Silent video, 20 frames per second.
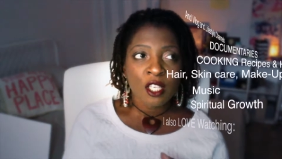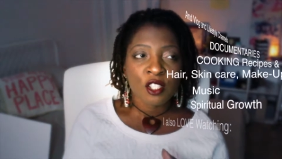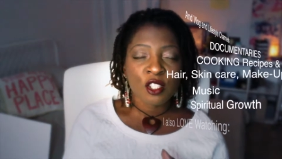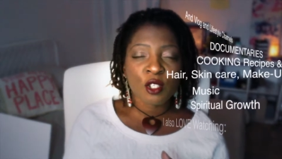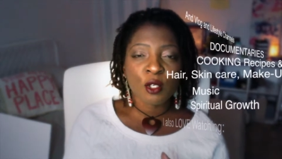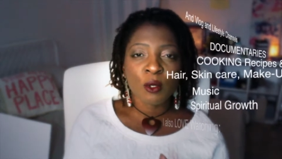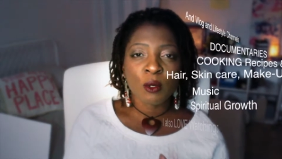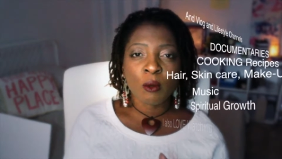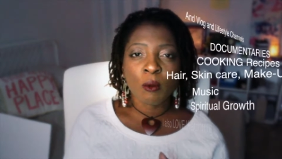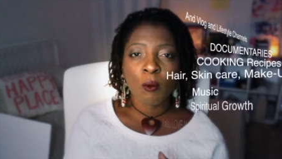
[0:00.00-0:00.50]

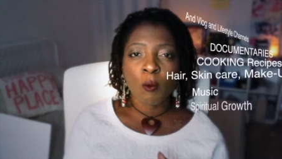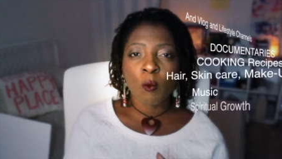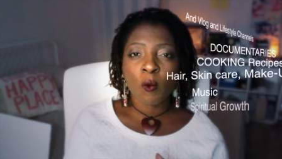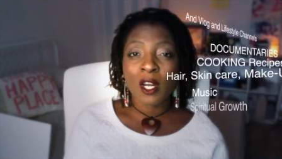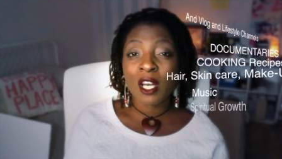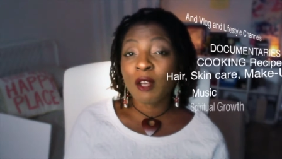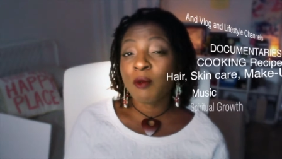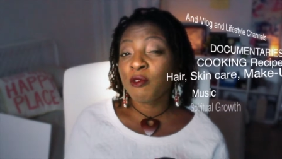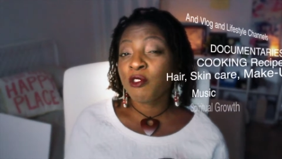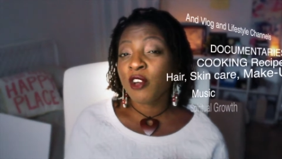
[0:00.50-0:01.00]
so
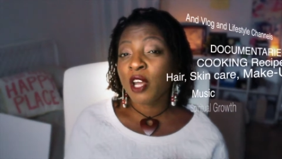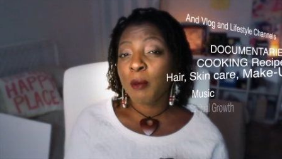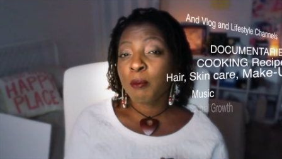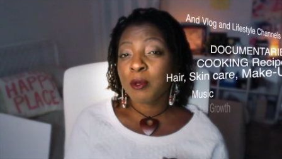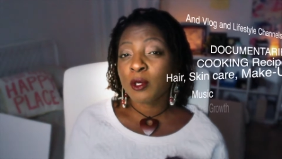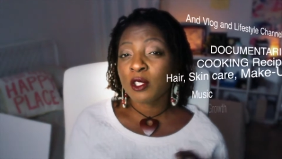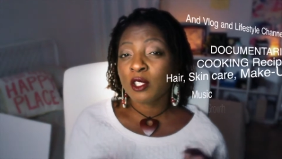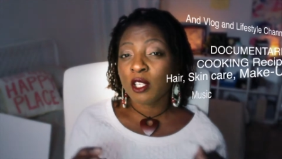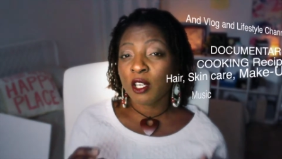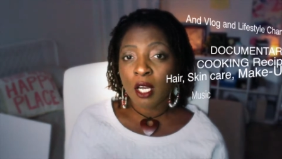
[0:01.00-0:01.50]
whenever I
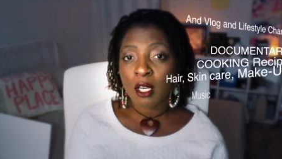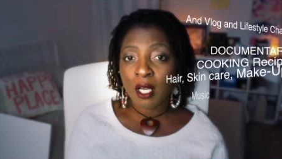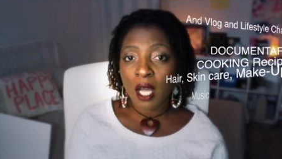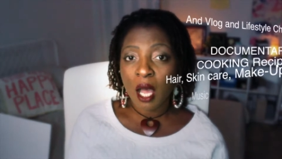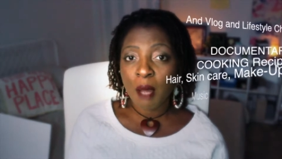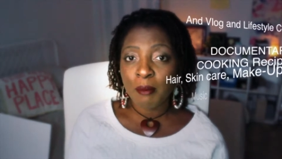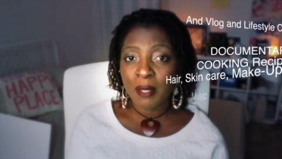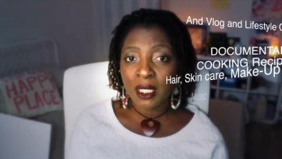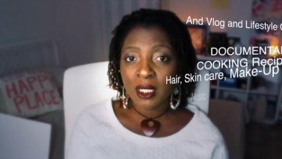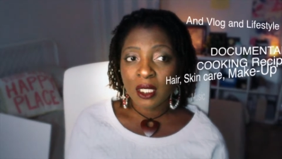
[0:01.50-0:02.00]
post a
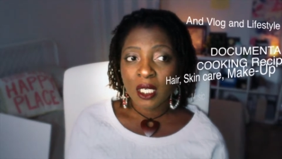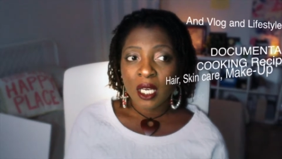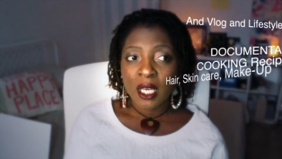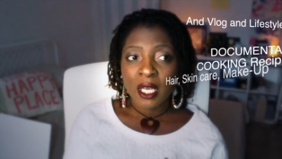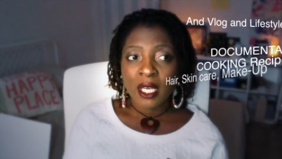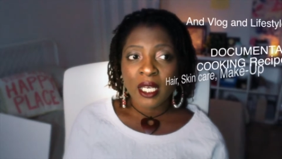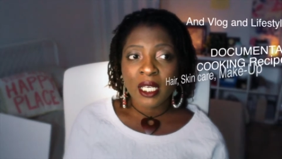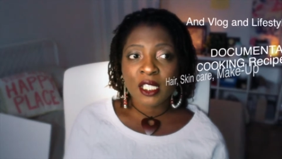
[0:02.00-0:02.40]
comment